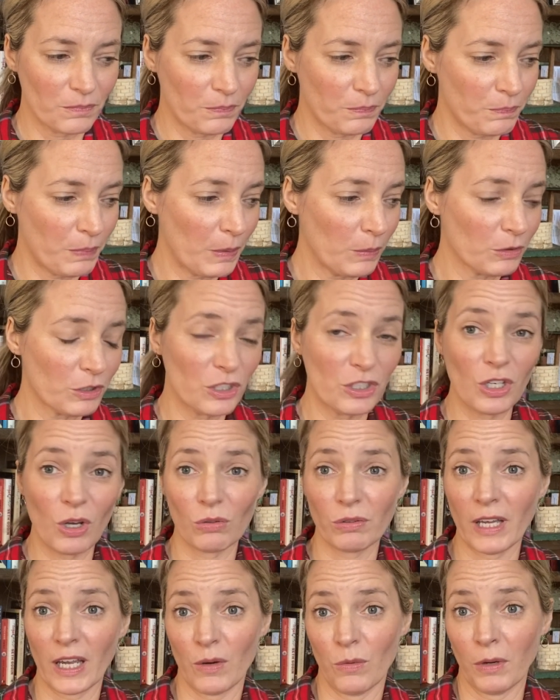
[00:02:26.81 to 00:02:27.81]
people just don't
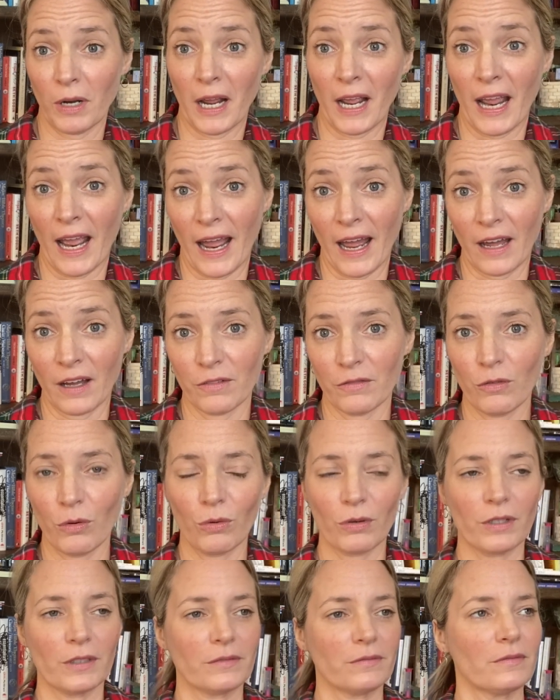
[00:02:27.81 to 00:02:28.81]
like what I have,
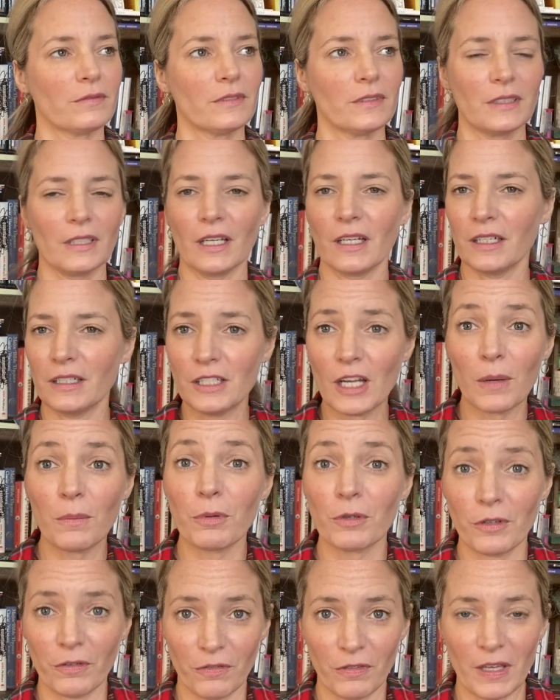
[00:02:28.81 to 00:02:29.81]
or a
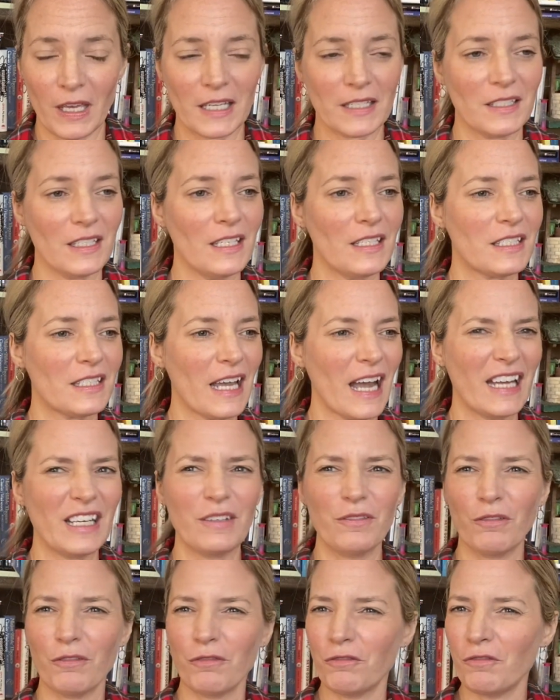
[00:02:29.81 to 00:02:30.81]
number of things. These kind
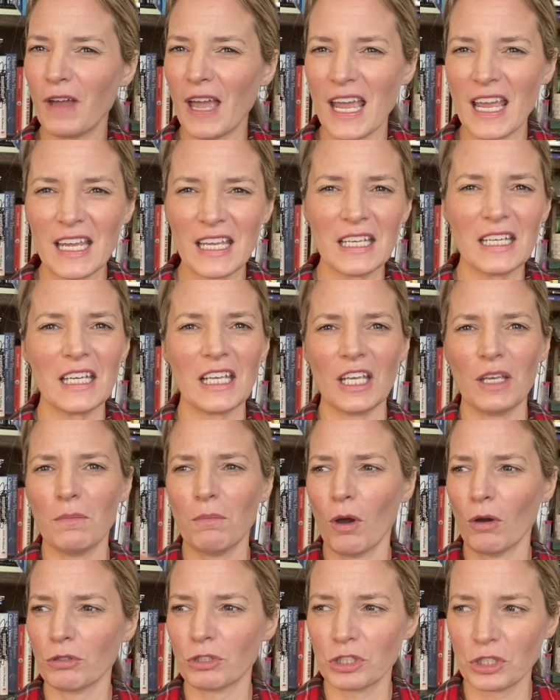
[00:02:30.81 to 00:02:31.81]
of vague,
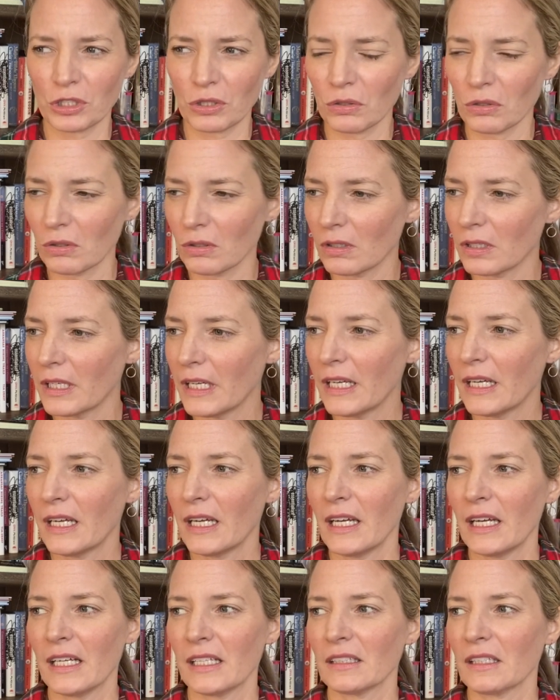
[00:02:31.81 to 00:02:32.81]
emotional,
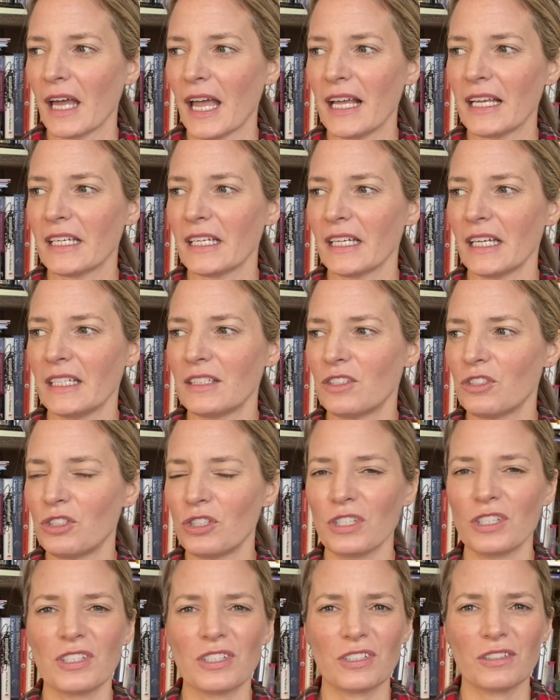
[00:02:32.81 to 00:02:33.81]
like it's
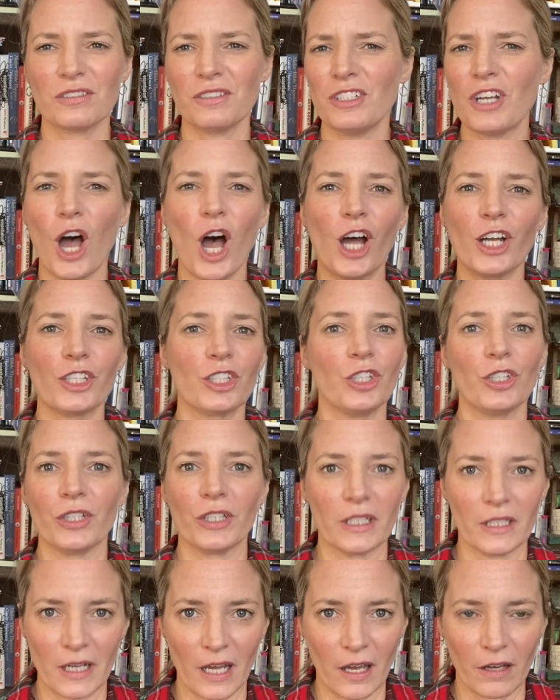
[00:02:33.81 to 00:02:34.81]
just not good
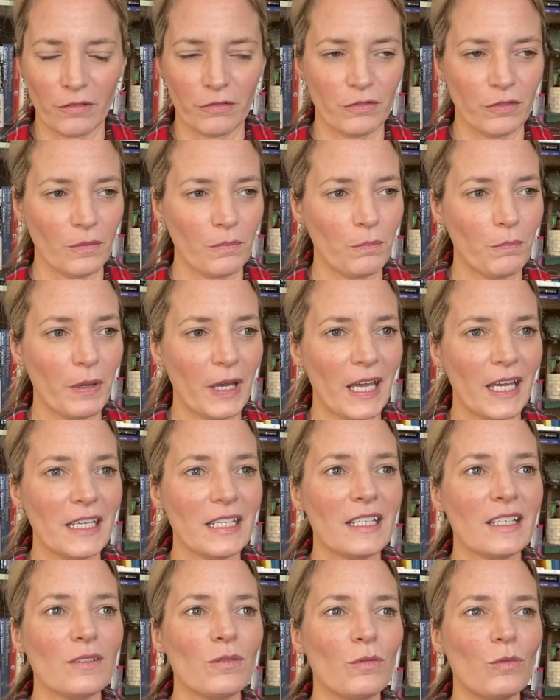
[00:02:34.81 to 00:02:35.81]
enough.
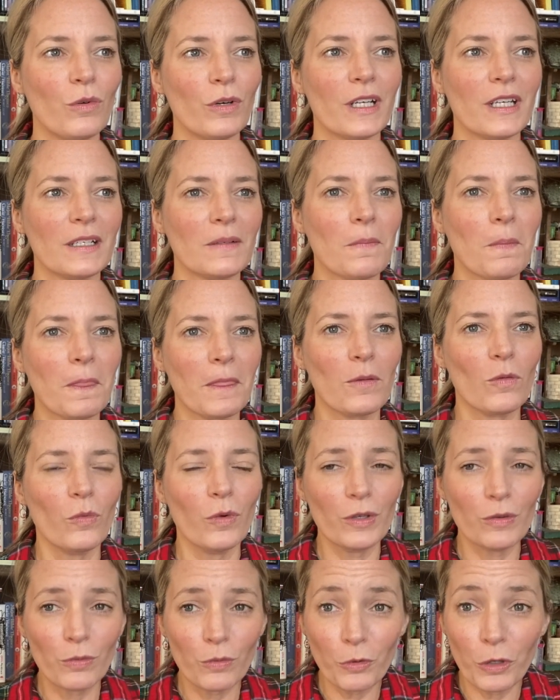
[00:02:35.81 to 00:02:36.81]
But what
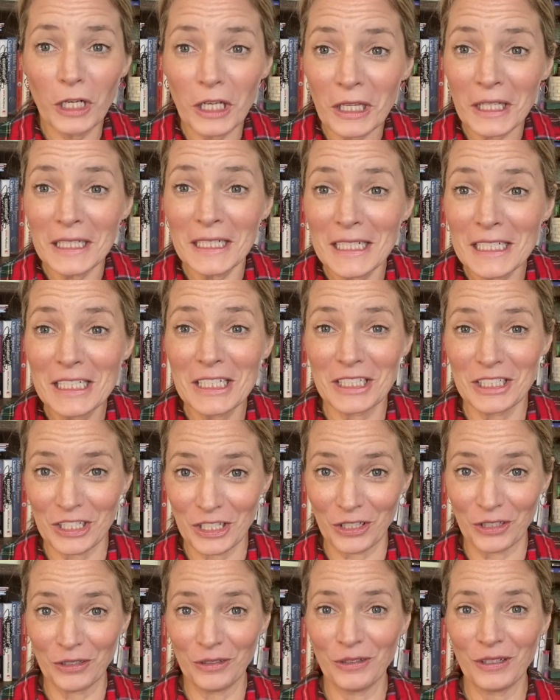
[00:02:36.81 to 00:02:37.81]
we really need to
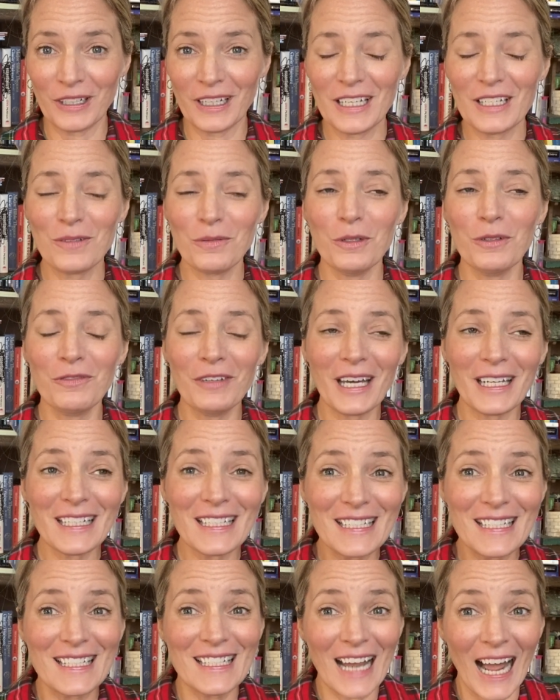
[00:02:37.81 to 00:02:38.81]
do is we've got
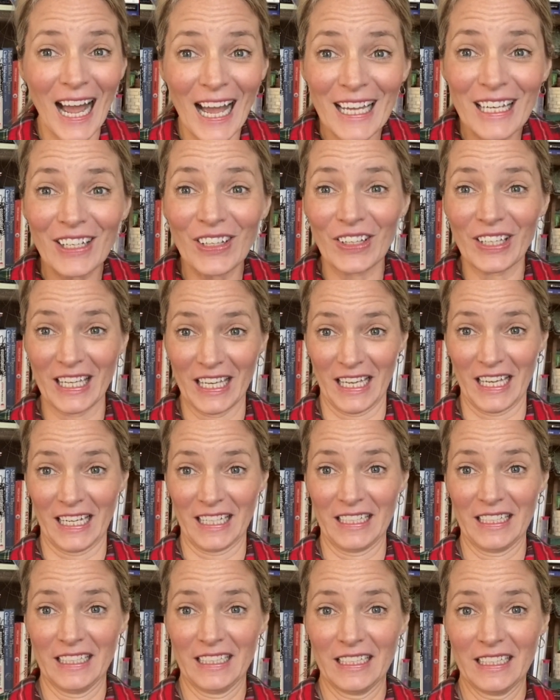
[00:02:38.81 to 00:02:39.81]
to dial
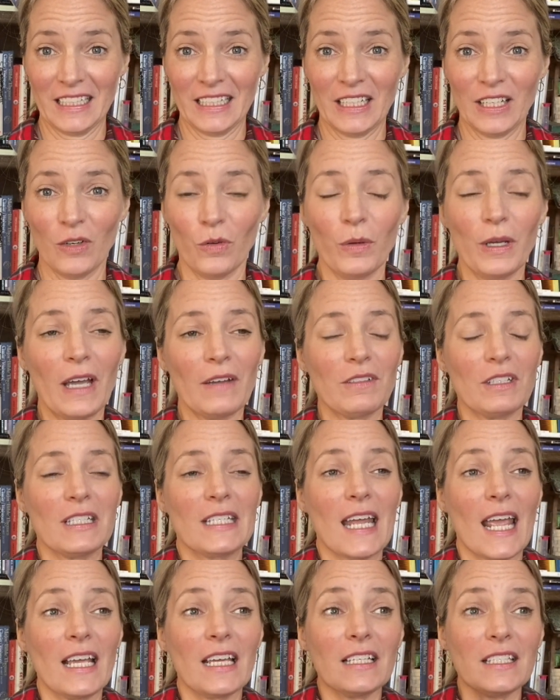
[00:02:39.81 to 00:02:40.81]
in. We have to
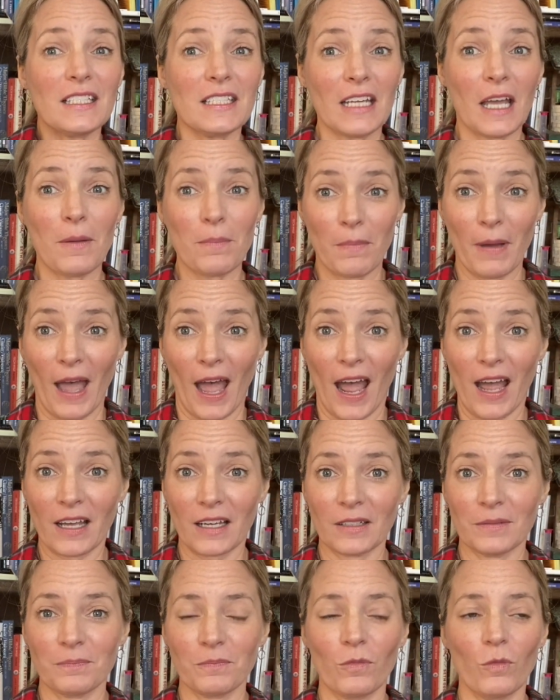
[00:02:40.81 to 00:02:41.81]
take a step
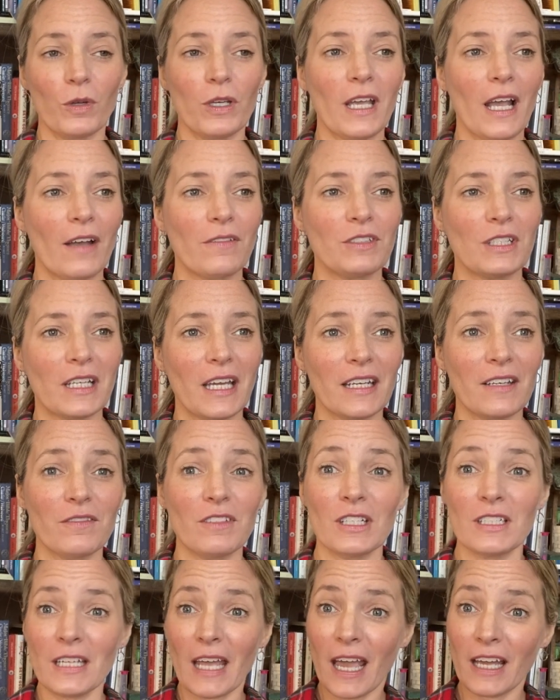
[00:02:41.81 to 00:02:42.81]
back. We have to kind of
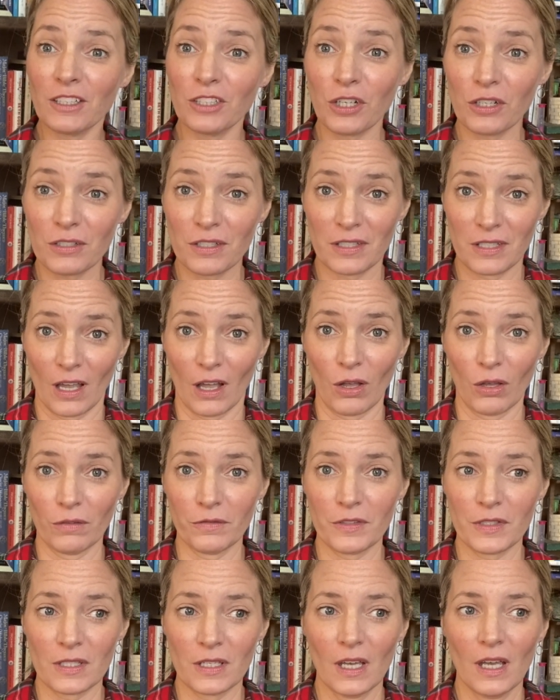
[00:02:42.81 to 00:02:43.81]
detach
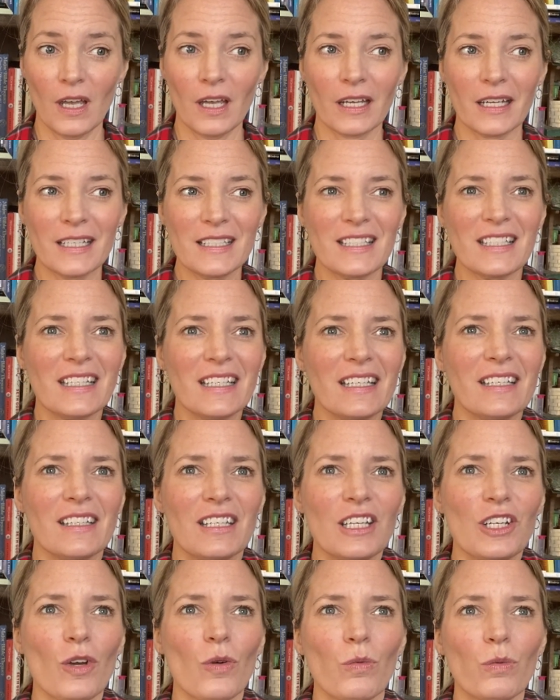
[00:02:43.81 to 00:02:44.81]
ourselves, because
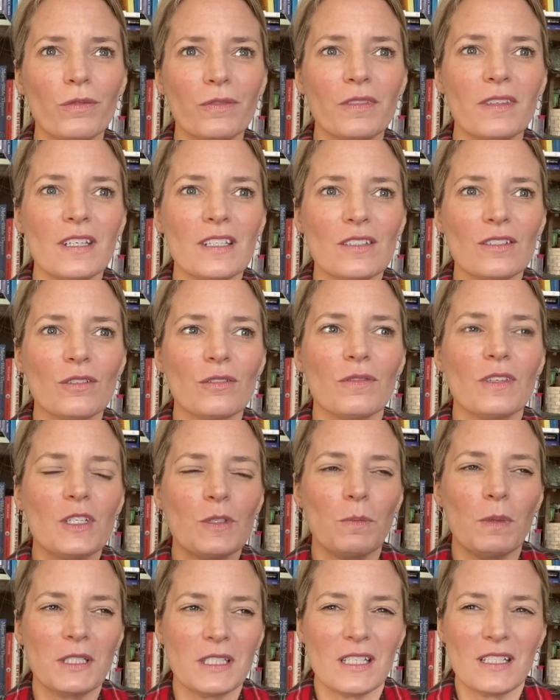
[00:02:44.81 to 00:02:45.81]
these
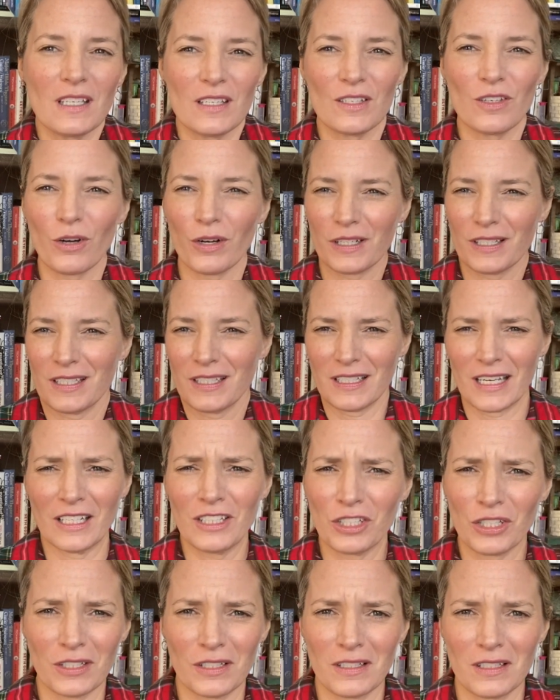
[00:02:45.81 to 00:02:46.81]
businesses are
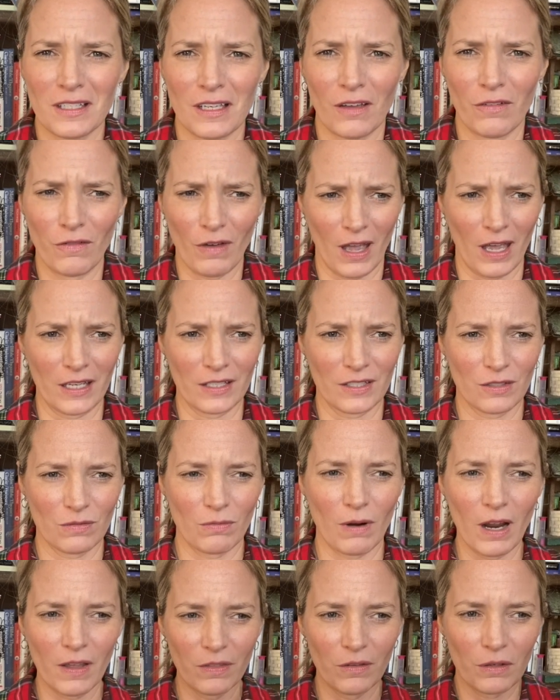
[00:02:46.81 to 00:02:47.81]
extensions of us,
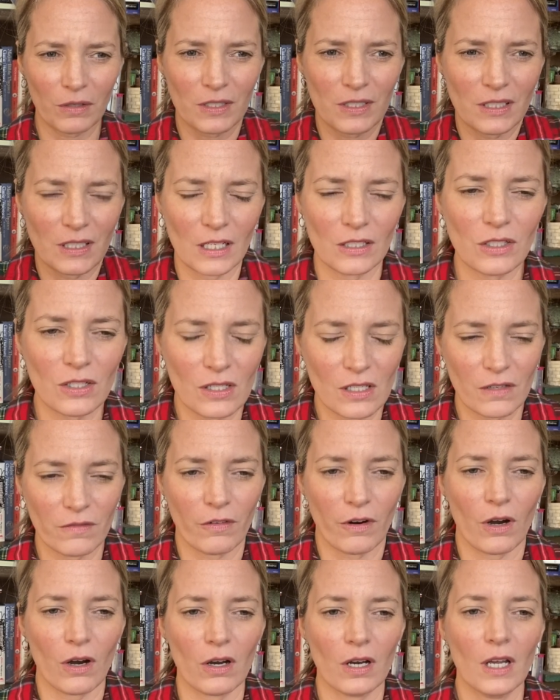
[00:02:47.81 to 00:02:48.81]
right? They're extensions of
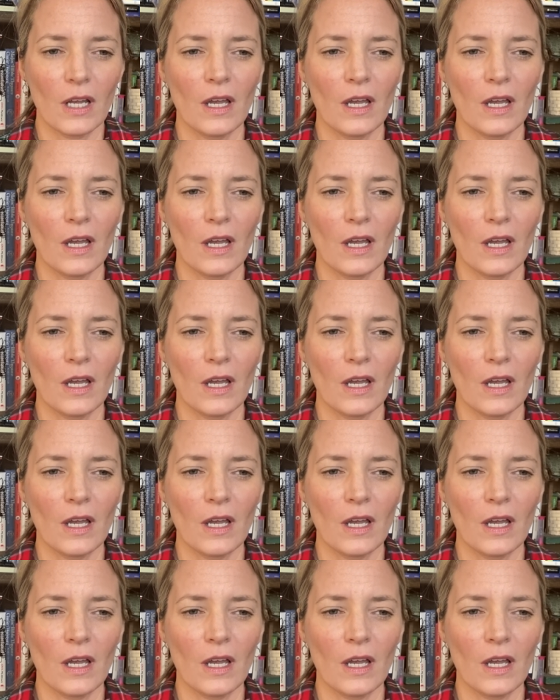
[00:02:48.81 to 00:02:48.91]
our